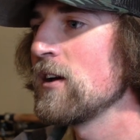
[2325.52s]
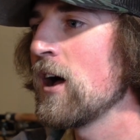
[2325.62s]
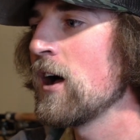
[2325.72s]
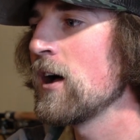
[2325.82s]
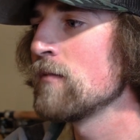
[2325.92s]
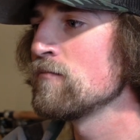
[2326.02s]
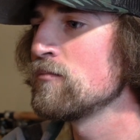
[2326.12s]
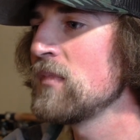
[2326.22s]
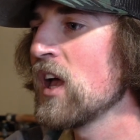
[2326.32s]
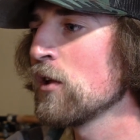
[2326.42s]

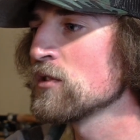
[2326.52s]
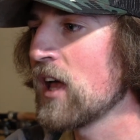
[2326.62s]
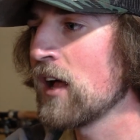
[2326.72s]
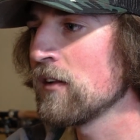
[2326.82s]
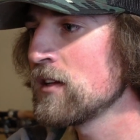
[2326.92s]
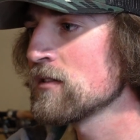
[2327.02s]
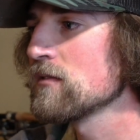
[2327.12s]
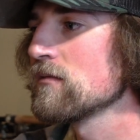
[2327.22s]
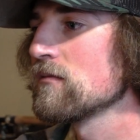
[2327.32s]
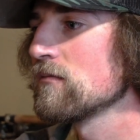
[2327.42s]
Yellow
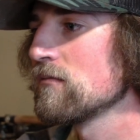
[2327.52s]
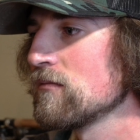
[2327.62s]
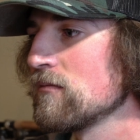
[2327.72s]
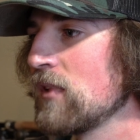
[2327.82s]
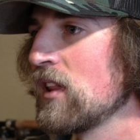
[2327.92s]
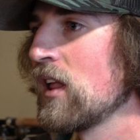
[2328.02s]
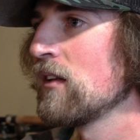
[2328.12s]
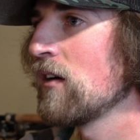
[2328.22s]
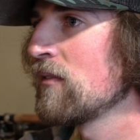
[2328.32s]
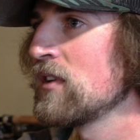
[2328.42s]
sallies, and
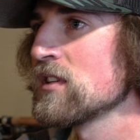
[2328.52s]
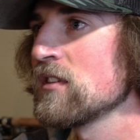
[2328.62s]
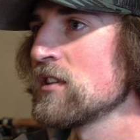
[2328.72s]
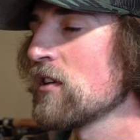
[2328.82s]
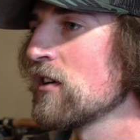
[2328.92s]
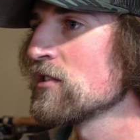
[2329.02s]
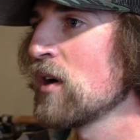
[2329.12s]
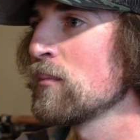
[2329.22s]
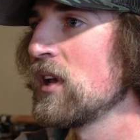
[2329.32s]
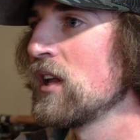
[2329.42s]
then obviously start
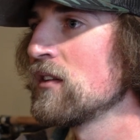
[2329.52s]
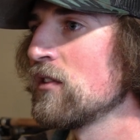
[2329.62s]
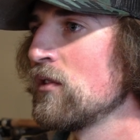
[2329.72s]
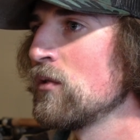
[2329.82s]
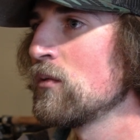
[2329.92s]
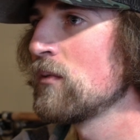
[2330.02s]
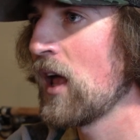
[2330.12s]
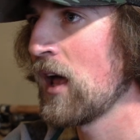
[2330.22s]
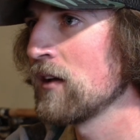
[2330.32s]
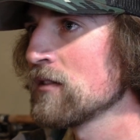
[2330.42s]
jumping into
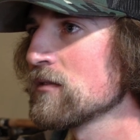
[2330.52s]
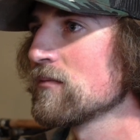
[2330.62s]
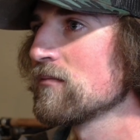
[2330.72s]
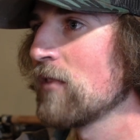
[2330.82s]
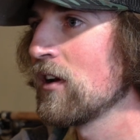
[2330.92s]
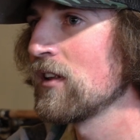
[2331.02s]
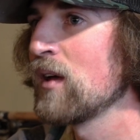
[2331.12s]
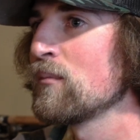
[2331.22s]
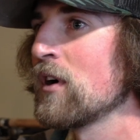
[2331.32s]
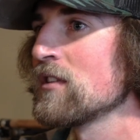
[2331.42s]
caddis, running
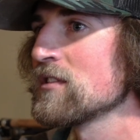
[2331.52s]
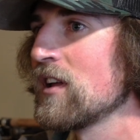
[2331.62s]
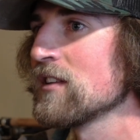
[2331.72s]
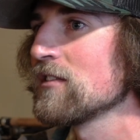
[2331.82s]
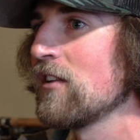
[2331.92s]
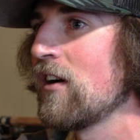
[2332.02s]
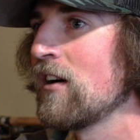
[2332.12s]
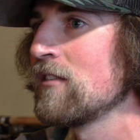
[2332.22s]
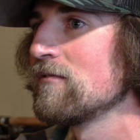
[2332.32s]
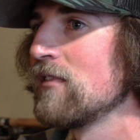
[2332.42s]
that bird's nest a
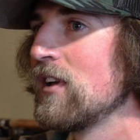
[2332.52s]
lot.